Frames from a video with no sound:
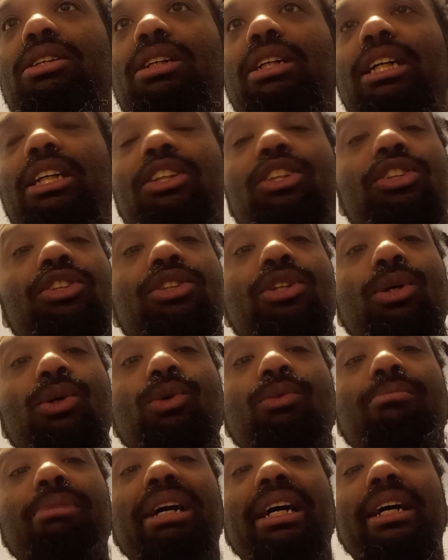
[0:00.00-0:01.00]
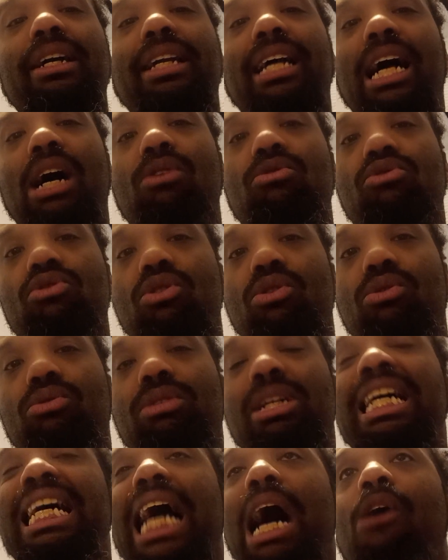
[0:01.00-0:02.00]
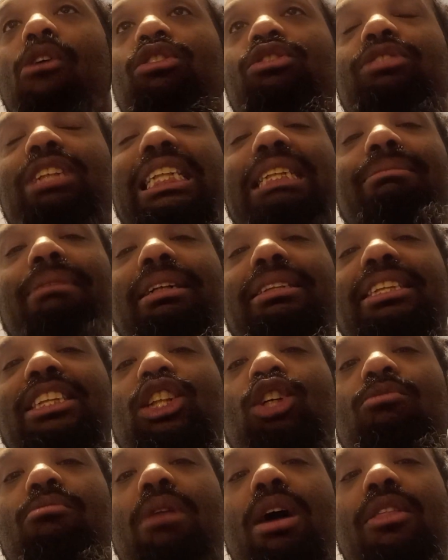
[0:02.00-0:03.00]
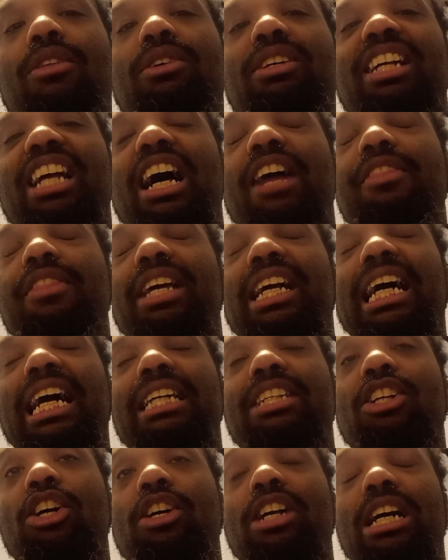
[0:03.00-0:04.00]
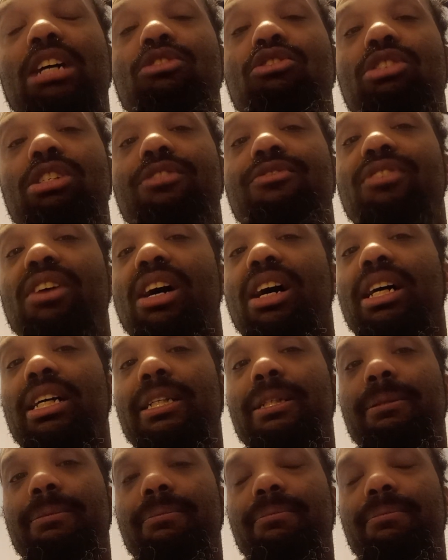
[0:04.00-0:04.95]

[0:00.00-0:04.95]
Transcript: a two-parent household. I was raised by a single mother, and I think I turned out just fine.